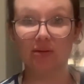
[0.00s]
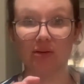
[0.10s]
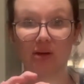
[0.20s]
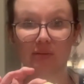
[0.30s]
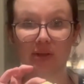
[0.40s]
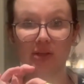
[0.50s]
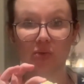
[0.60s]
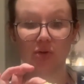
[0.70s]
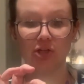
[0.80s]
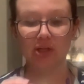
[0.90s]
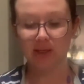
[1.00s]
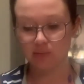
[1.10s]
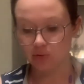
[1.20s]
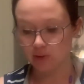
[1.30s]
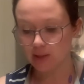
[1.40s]
They're not really squishy
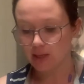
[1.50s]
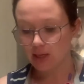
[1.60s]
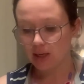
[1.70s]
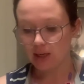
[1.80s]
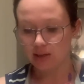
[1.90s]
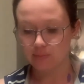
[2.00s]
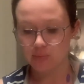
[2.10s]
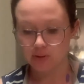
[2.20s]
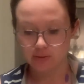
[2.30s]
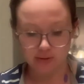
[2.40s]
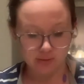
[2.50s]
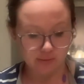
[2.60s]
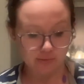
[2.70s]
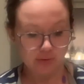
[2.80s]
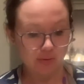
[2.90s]
anymore, so
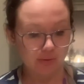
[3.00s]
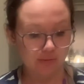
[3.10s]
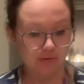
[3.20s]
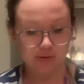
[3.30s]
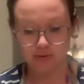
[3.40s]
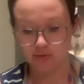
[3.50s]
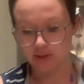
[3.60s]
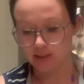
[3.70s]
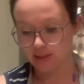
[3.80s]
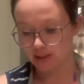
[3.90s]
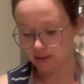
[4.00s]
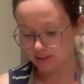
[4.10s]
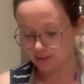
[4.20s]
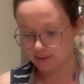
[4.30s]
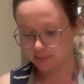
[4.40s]
they'll go in the freezer great like
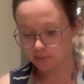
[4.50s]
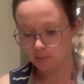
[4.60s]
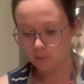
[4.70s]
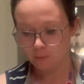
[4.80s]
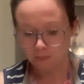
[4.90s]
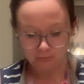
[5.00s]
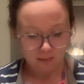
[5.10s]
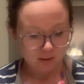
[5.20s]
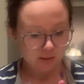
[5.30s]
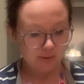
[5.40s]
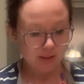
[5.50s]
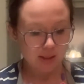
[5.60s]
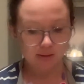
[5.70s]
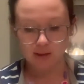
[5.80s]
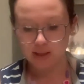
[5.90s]
this. Now they
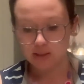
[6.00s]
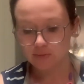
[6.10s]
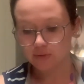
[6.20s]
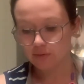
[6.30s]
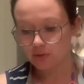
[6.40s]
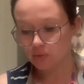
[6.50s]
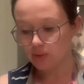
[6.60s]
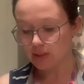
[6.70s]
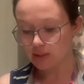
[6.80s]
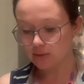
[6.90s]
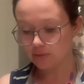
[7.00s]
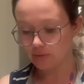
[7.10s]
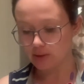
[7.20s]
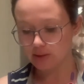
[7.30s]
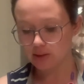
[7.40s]
can last for a few weeks in the
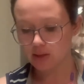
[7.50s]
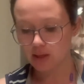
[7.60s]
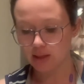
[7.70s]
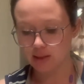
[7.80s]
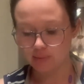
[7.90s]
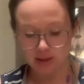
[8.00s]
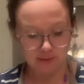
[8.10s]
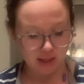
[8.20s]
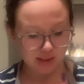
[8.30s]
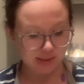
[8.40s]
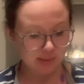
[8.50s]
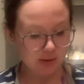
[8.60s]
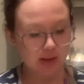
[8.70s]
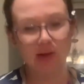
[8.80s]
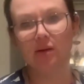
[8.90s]
freezer. I've had some
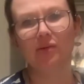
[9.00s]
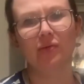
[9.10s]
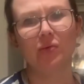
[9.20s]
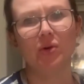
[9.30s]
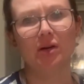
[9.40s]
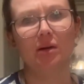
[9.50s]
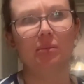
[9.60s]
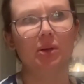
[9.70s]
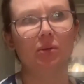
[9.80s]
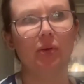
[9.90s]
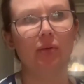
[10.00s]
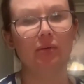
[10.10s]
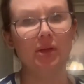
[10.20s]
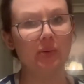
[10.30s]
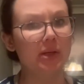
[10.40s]
in there for about
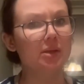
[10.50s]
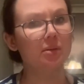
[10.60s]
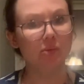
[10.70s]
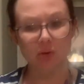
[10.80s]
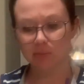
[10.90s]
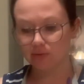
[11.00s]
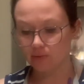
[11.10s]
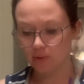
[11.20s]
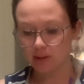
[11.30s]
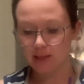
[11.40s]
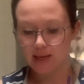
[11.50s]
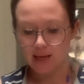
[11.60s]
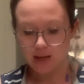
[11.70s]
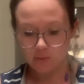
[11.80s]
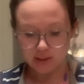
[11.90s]
3 weeks or more before,
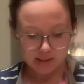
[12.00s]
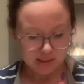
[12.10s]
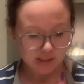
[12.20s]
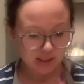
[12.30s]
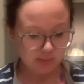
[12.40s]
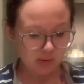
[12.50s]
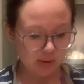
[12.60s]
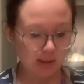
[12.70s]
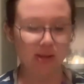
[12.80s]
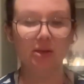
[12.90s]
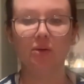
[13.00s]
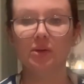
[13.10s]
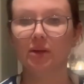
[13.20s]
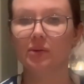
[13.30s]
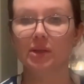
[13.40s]
and when I did take them out, I did notice
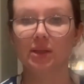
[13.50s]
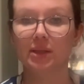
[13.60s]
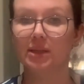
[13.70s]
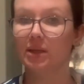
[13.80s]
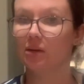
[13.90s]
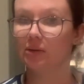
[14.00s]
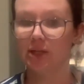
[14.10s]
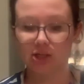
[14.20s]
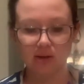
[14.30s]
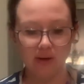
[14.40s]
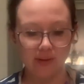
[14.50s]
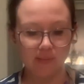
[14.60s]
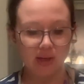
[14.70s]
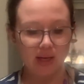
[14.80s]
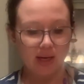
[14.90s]
that there was a little discoloration on
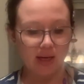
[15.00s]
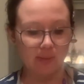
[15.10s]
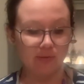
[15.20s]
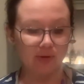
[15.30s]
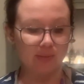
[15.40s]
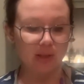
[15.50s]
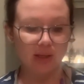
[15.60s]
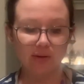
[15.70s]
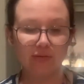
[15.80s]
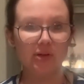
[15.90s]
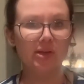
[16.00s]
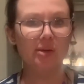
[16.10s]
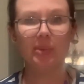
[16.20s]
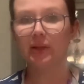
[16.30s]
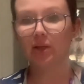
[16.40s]
them from being in the
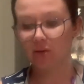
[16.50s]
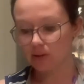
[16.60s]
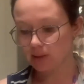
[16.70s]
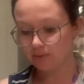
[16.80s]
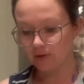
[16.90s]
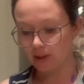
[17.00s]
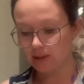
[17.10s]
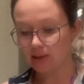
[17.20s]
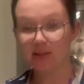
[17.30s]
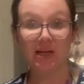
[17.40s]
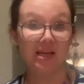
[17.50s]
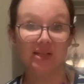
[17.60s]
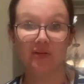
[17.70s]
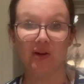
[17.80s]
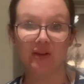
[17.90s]
freezer, but they cooked up fine, they
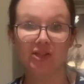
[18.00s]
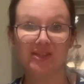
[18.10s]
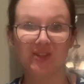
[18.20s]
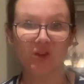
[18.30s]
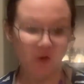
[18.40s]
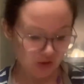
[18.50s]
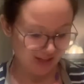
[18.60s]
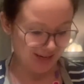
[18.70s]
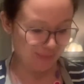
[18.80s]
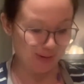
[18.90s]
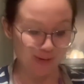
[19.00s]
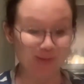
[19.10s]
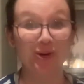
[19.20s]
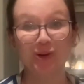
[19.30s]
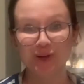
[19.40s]
taste fine, they just didn't look like my
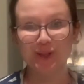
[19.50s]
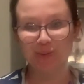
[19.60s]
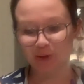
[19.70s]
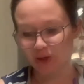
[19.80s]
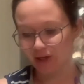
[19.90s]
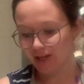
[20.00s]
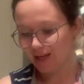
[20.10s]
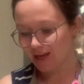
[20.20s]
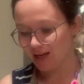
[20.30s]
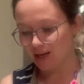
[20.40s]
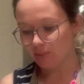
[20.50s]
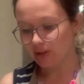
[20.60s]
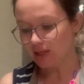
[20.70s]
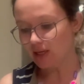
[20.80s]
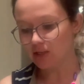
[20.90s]
normal cookies would look.
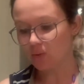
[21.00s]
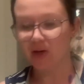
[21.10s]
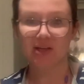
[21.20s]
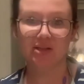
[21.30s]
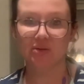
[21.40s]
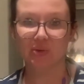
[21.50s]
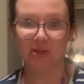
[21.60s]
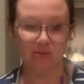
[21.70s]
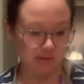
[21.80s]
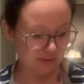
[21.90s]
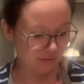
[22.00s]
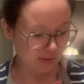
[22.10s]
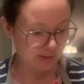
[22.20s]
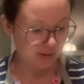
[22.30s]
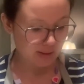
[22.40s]
But taste-wise, there was no difference.